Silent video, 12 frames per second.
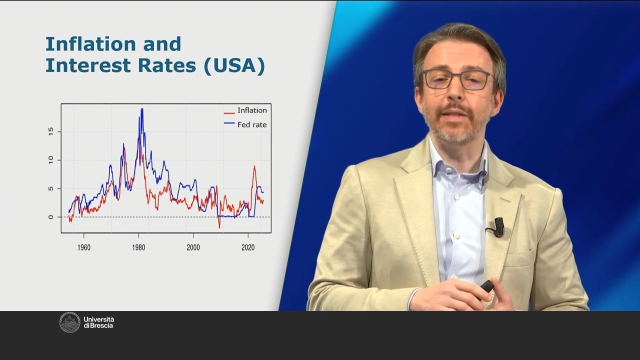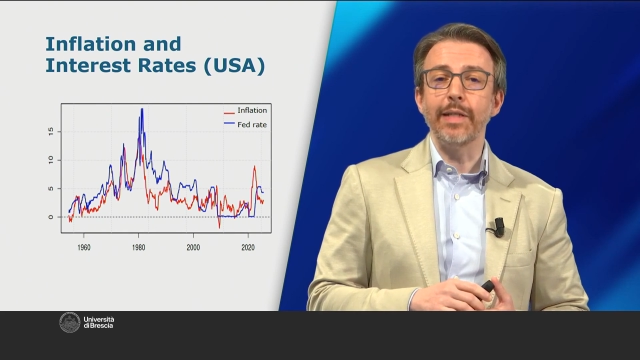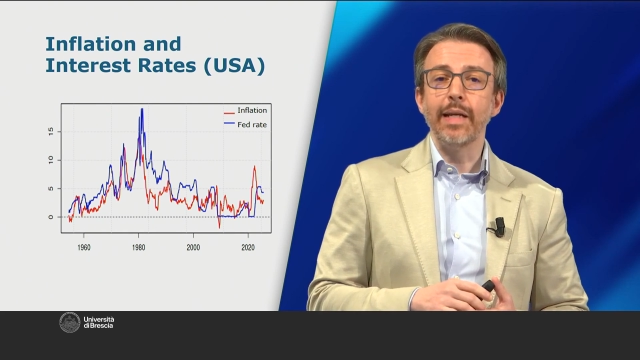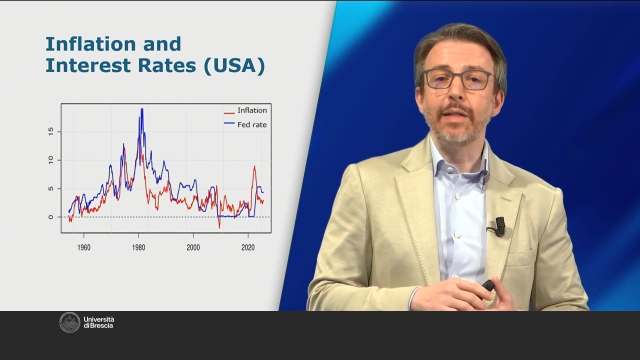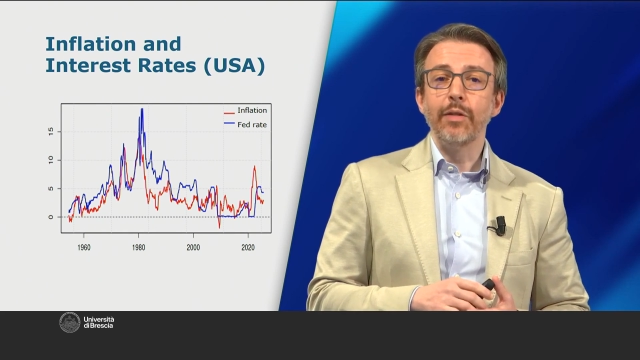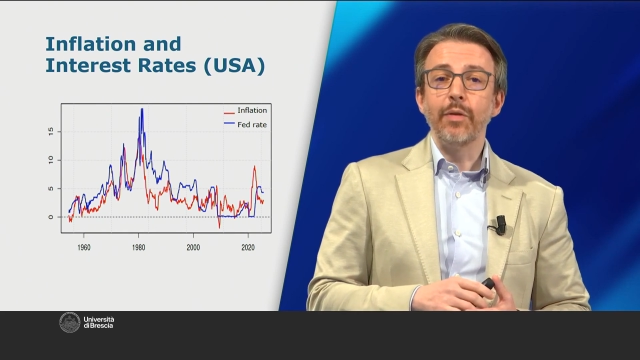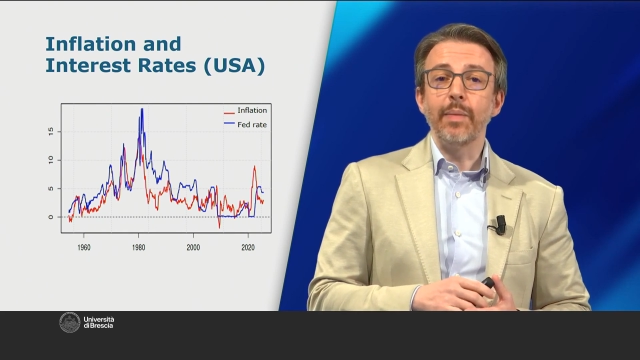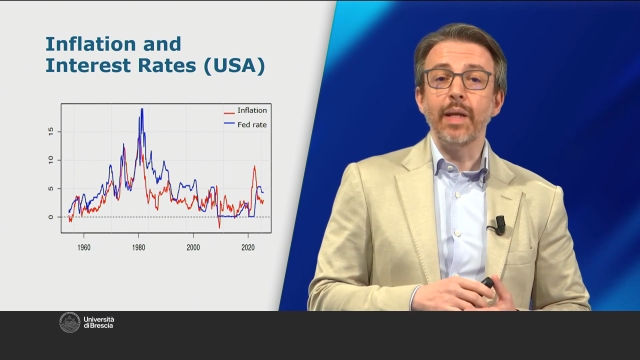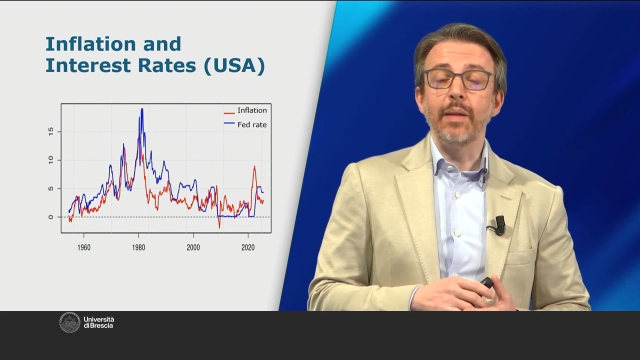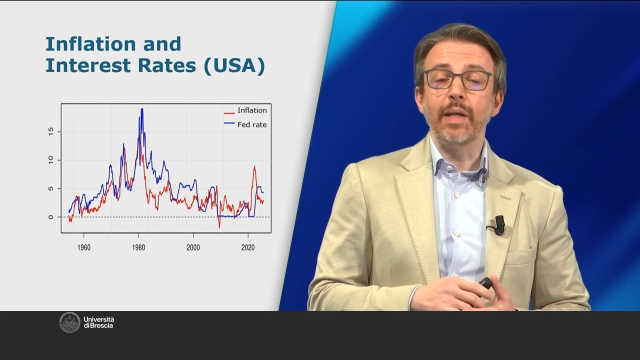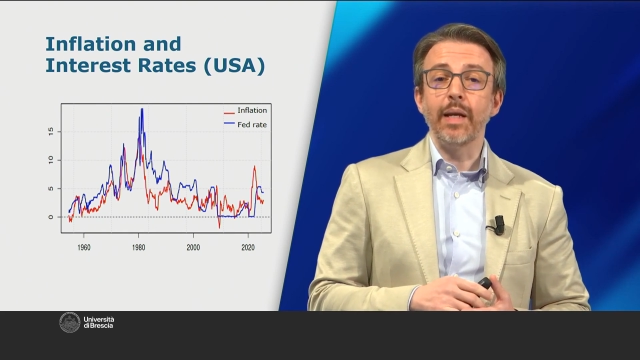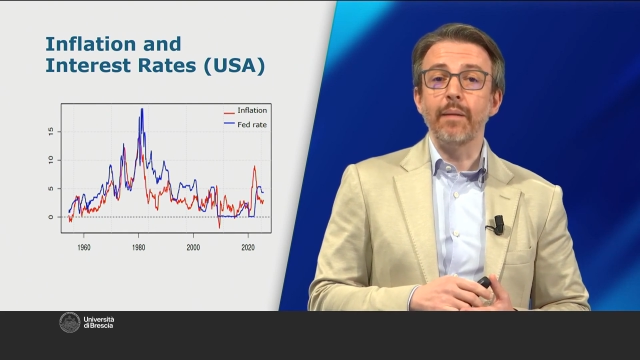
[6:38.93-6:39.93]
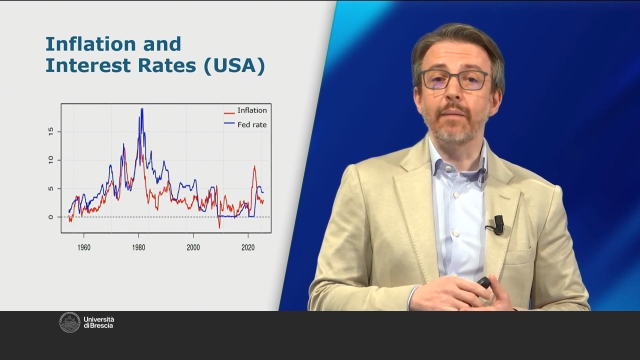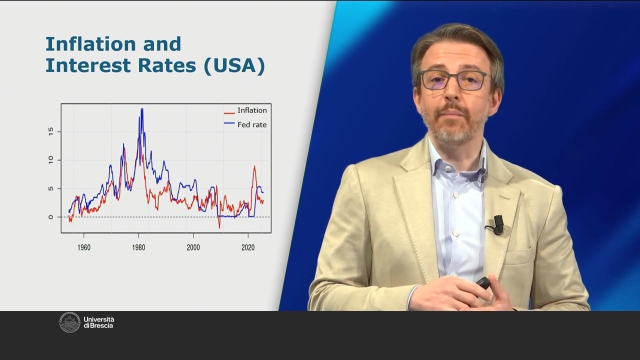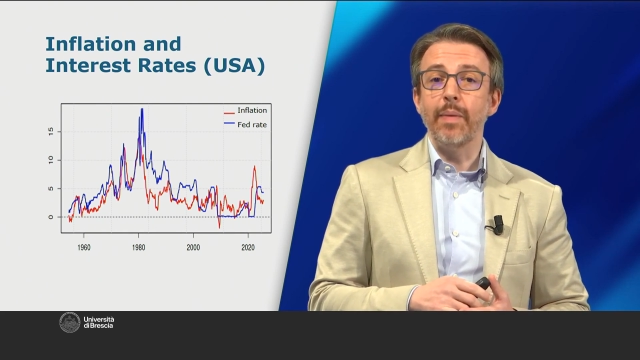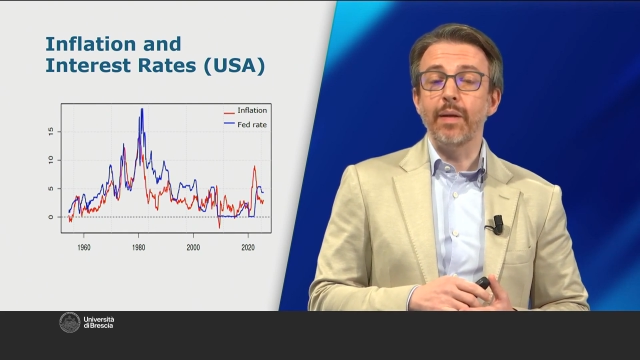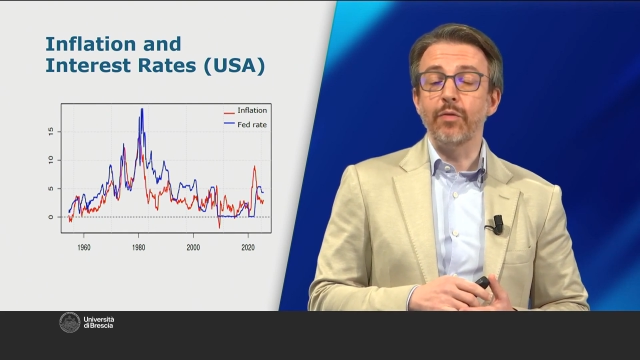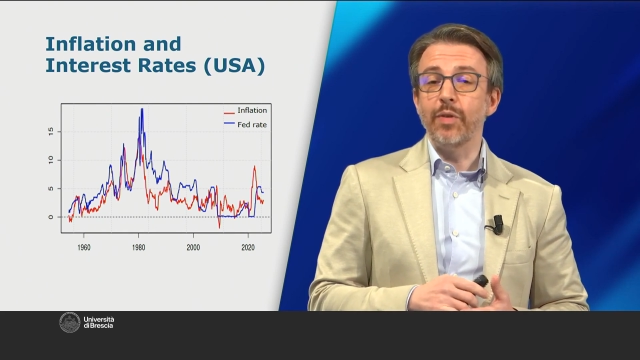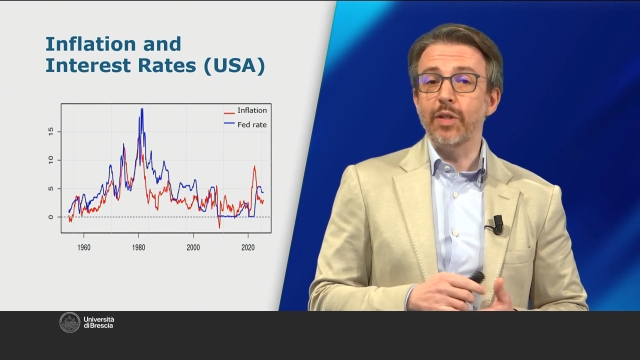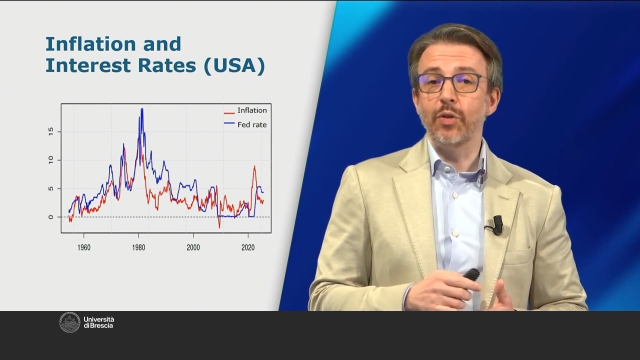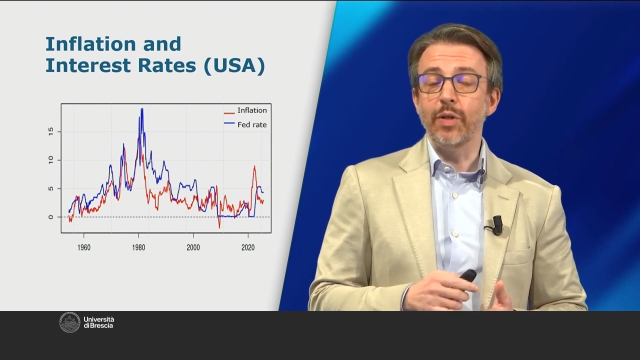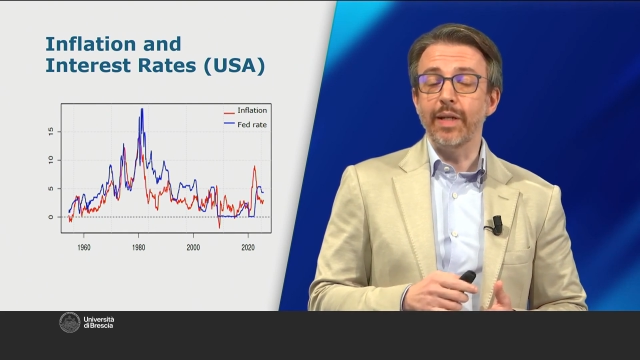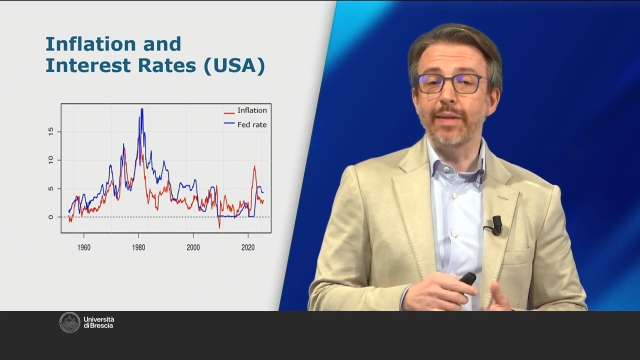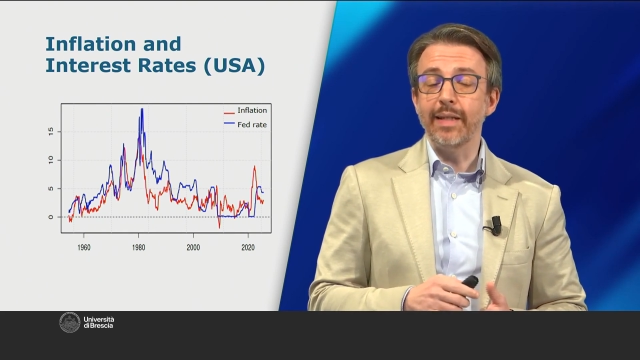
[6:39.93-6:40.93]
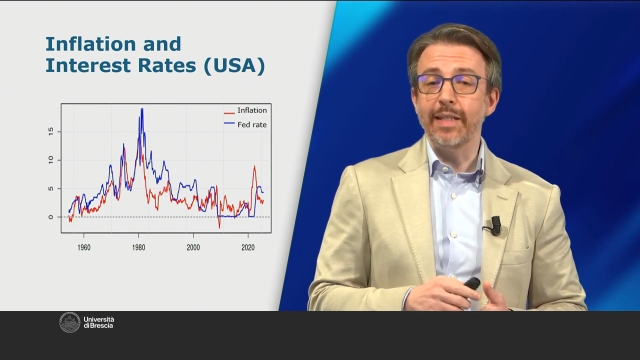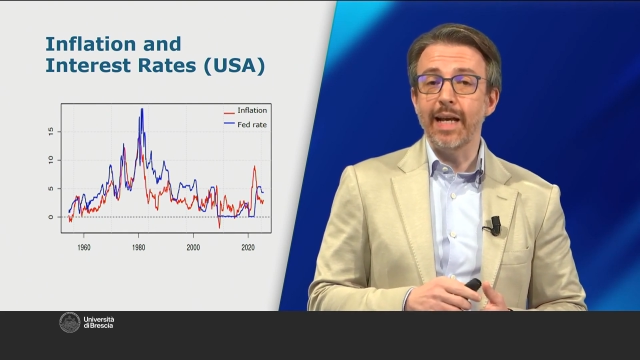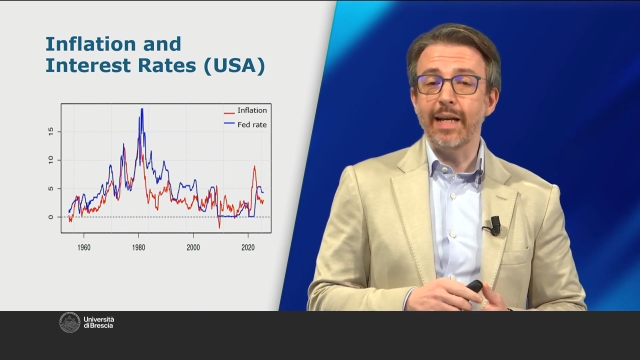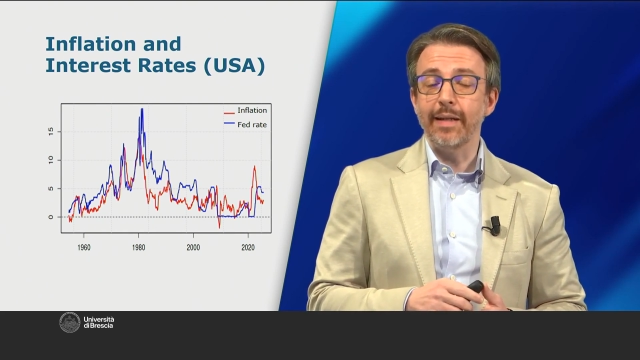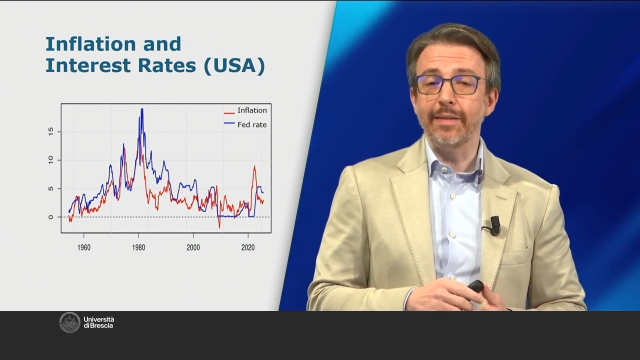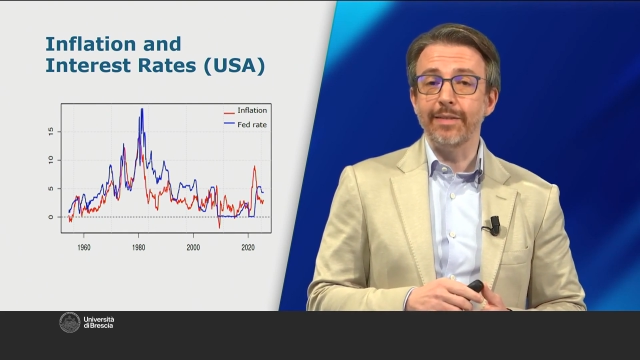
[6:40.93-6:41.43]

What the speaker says: States of America, but if we look at the Italian